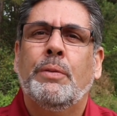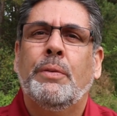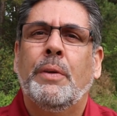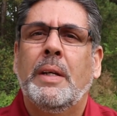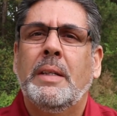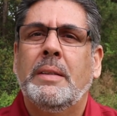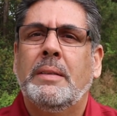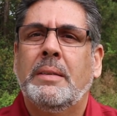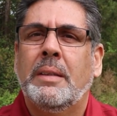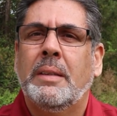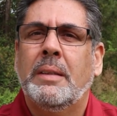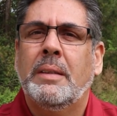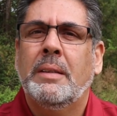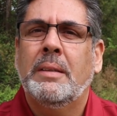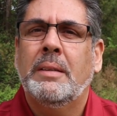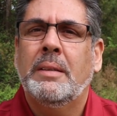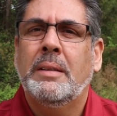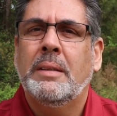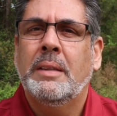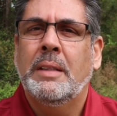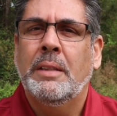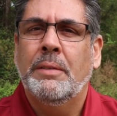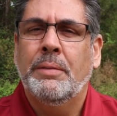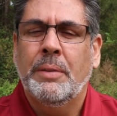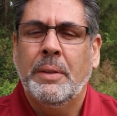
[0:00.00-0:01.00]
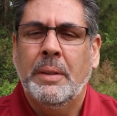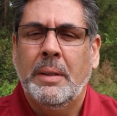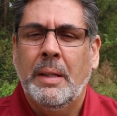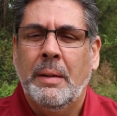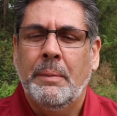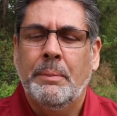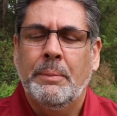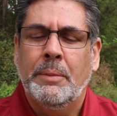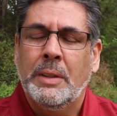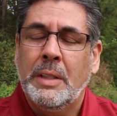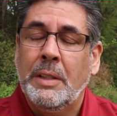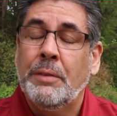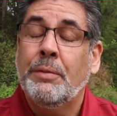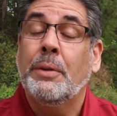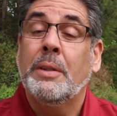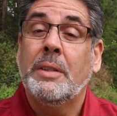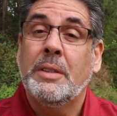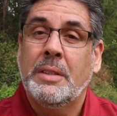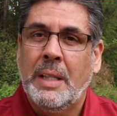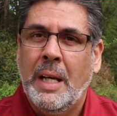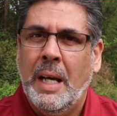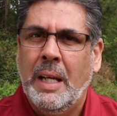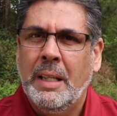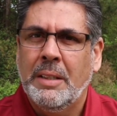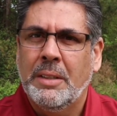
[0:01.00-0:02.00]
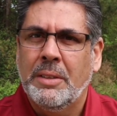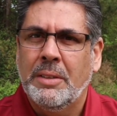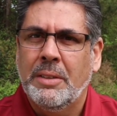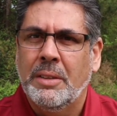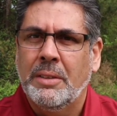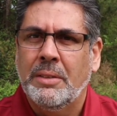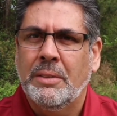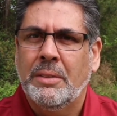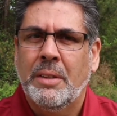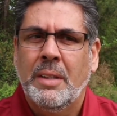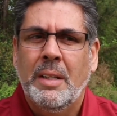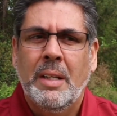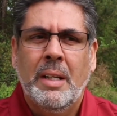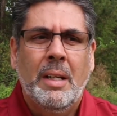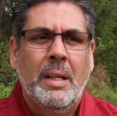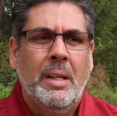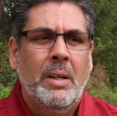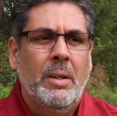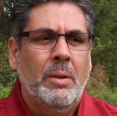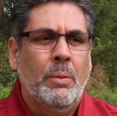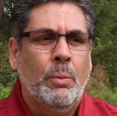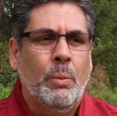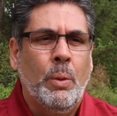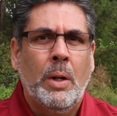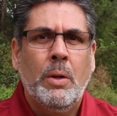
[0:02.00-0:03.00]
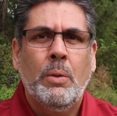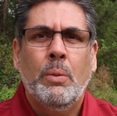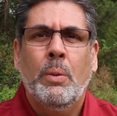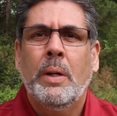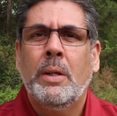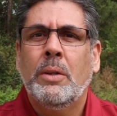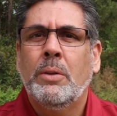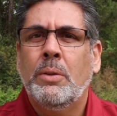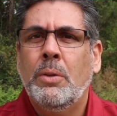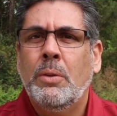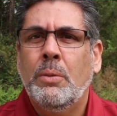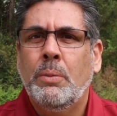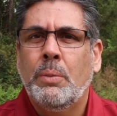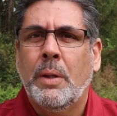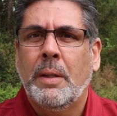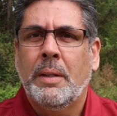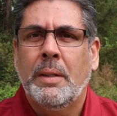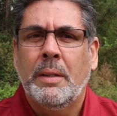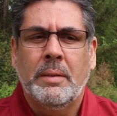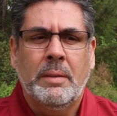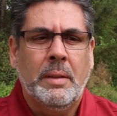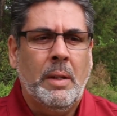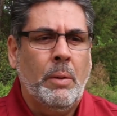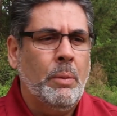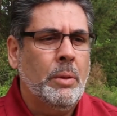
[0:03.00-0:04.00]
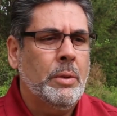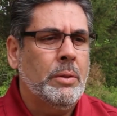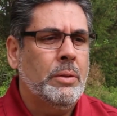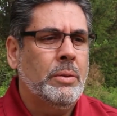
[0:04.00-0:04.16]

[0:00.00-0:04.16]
facing different challenges. What do I do with this?